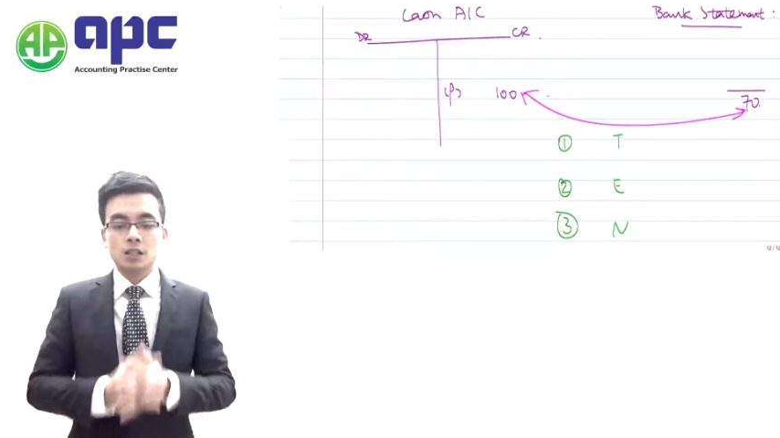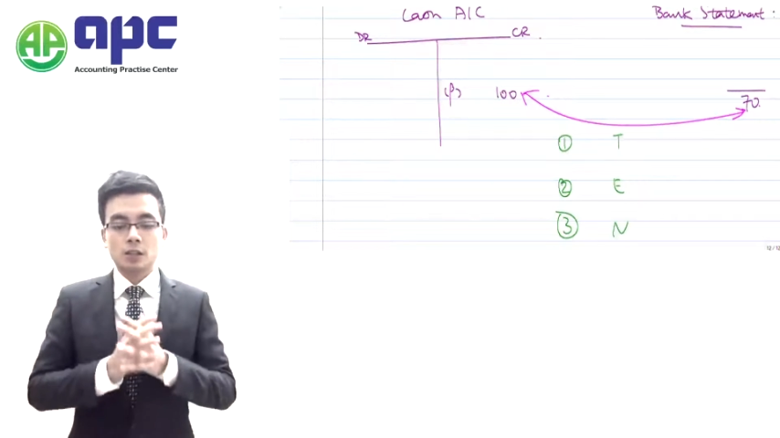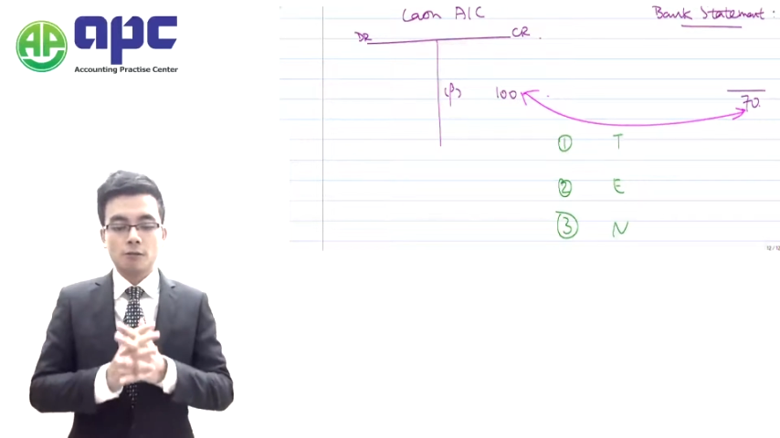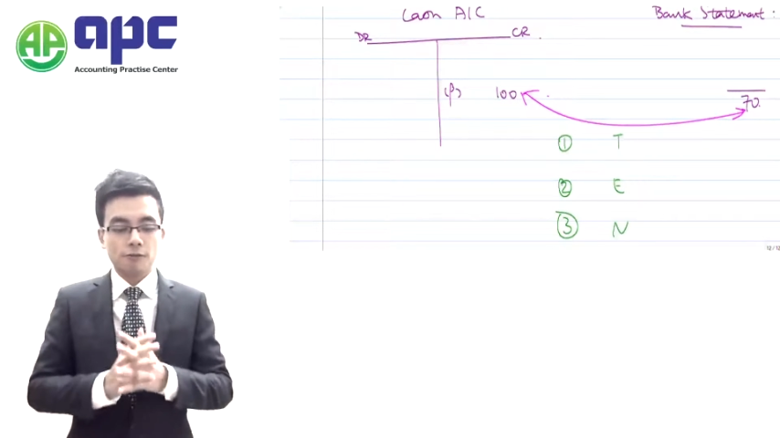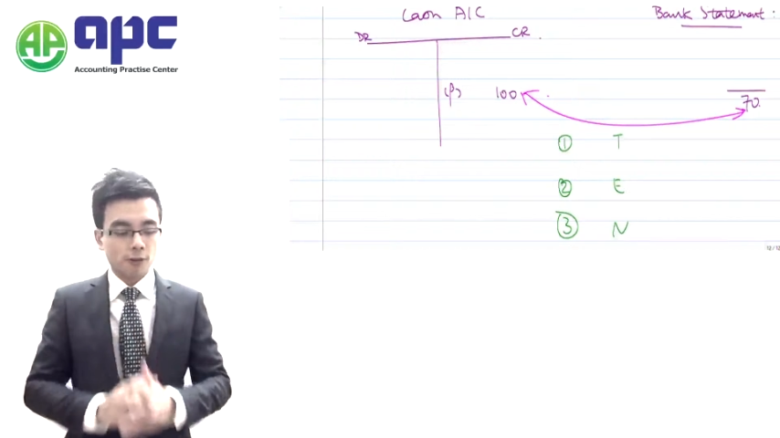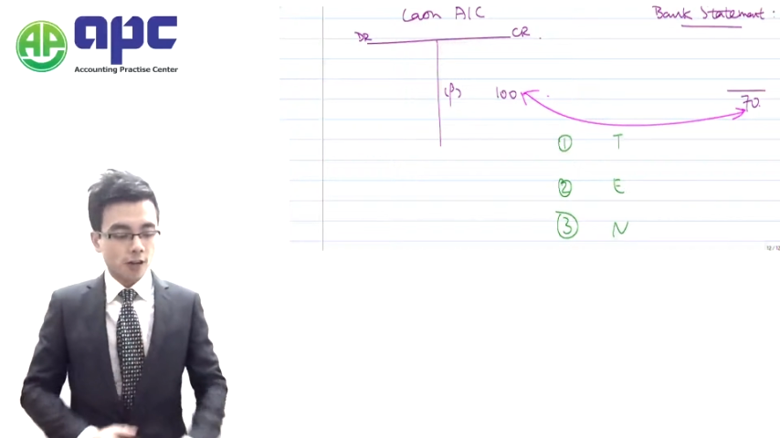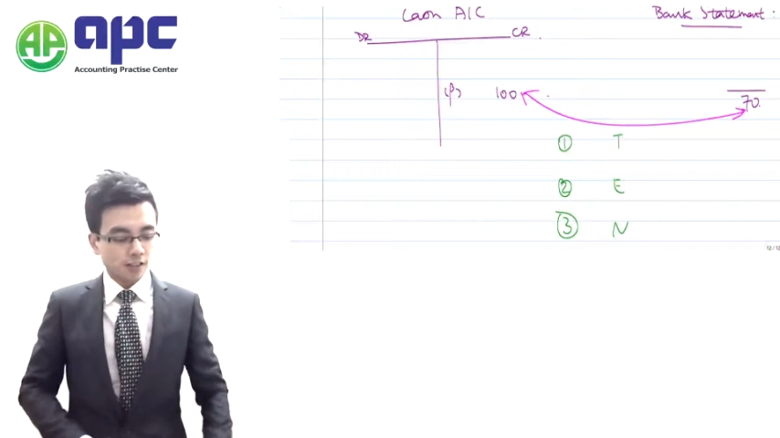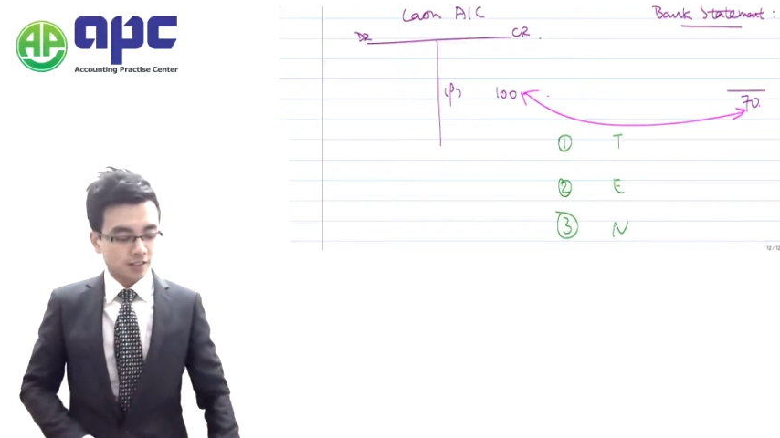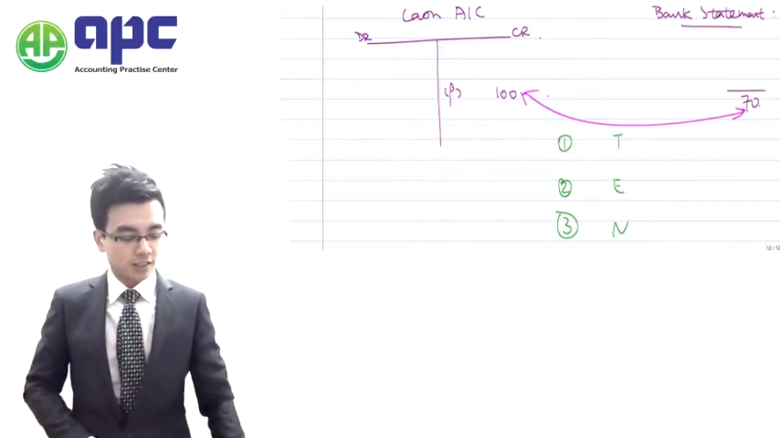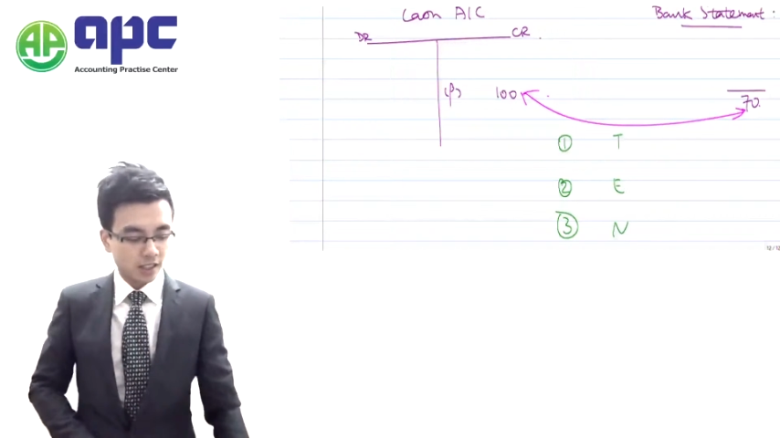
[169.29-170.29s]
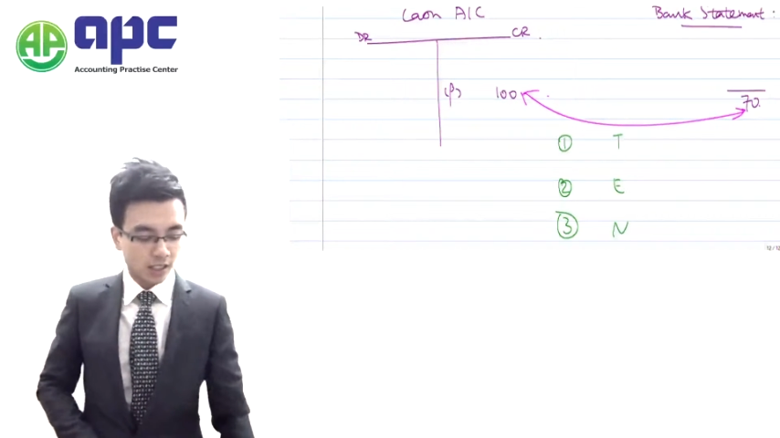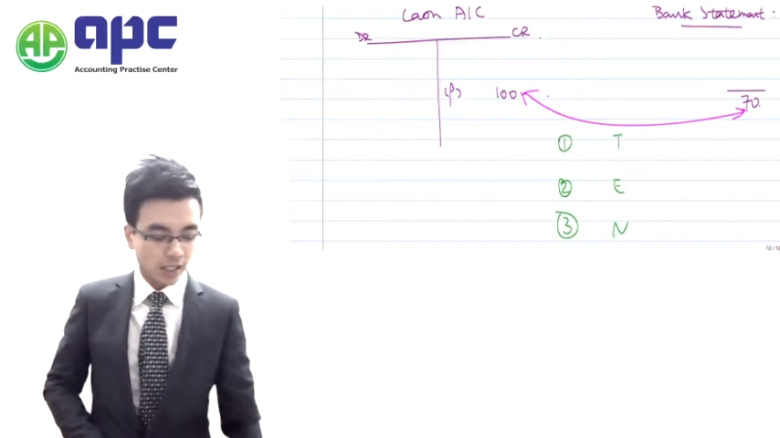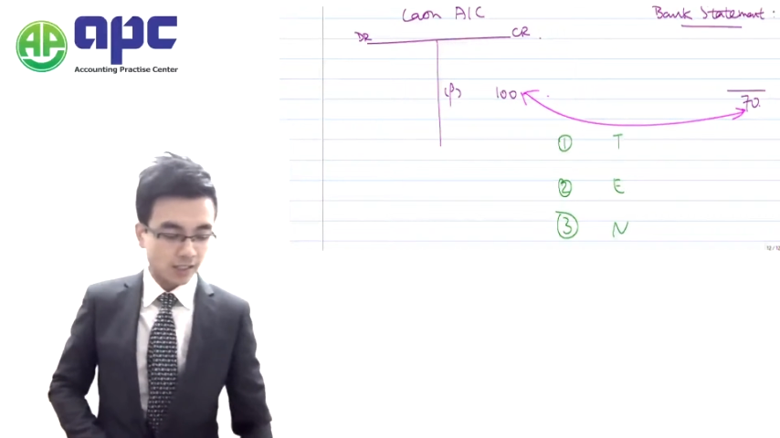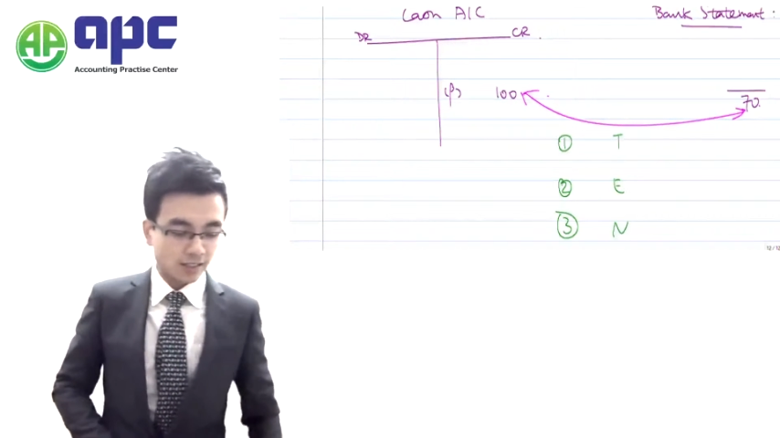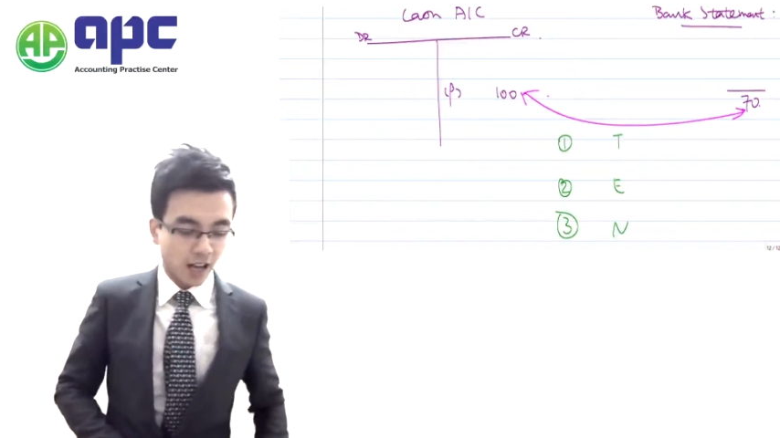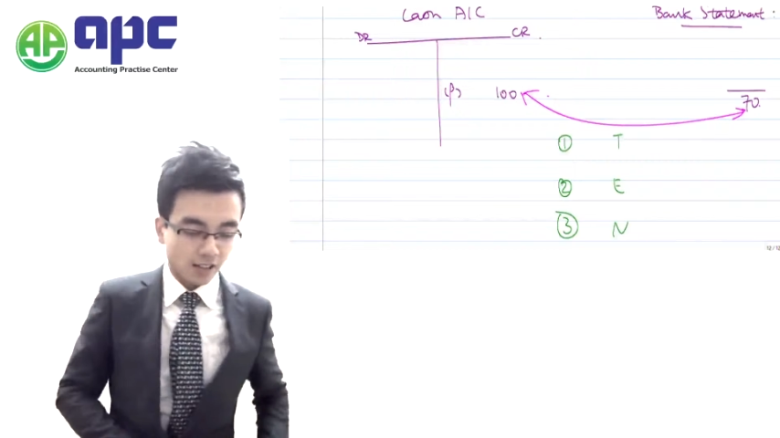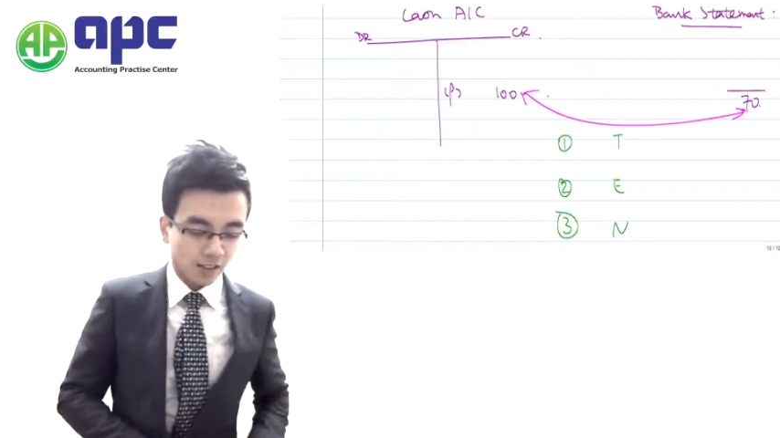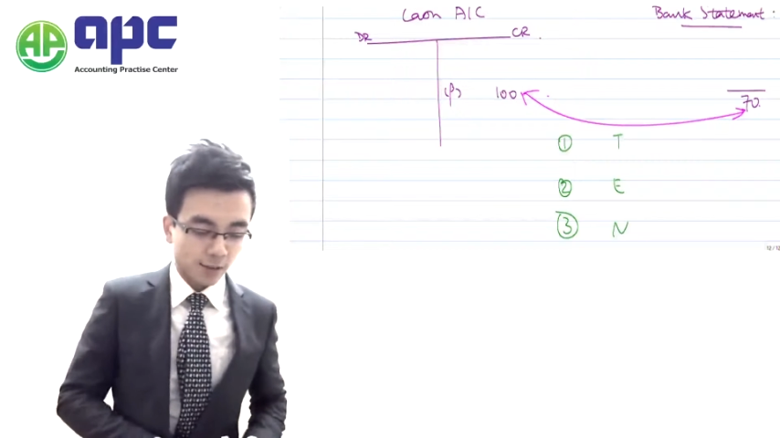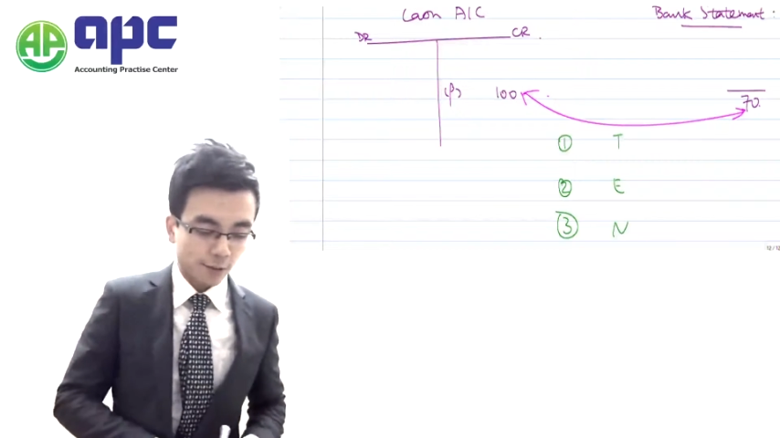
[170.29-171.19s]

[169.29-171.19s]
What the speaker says: the first T stands